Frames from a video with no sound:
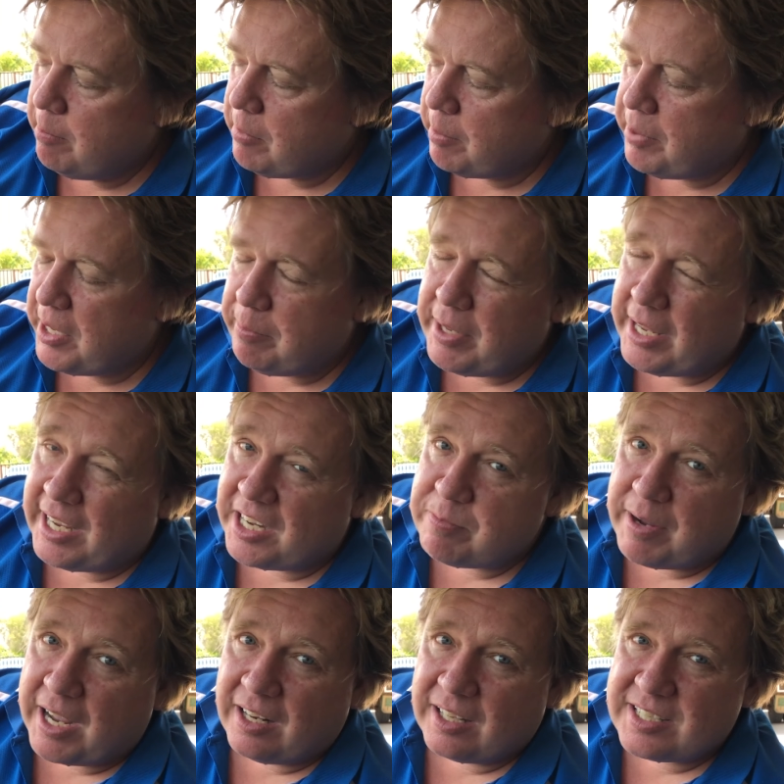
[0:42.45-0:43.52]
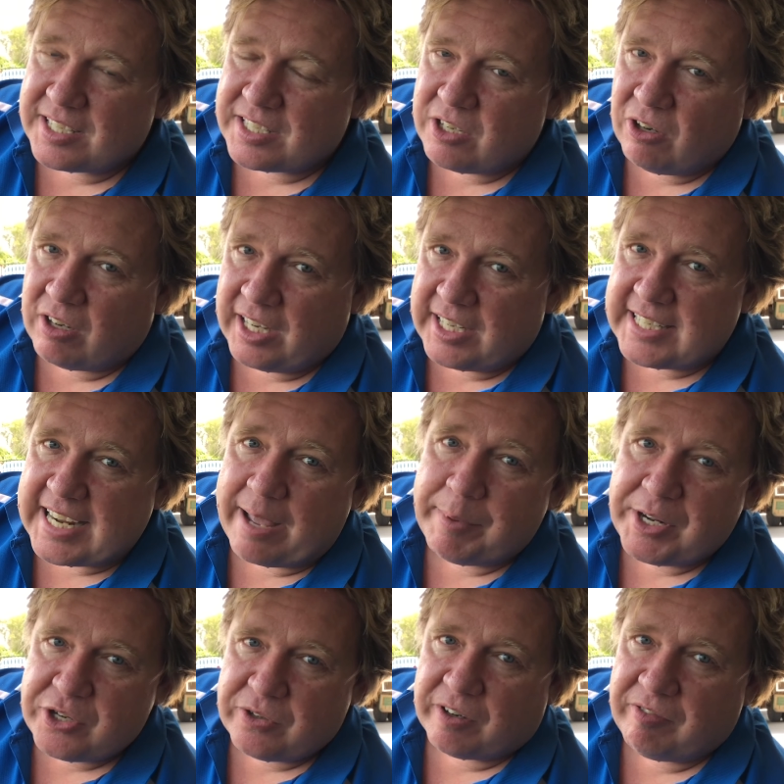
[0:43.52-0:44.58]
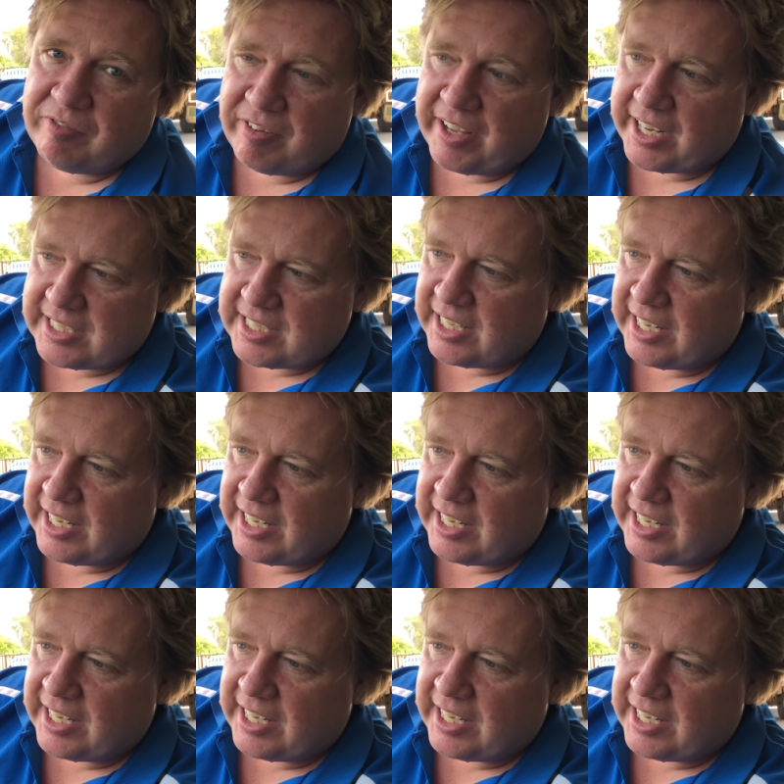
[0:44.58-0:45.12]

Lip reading: but being pH balanced, it's not going to damage or affect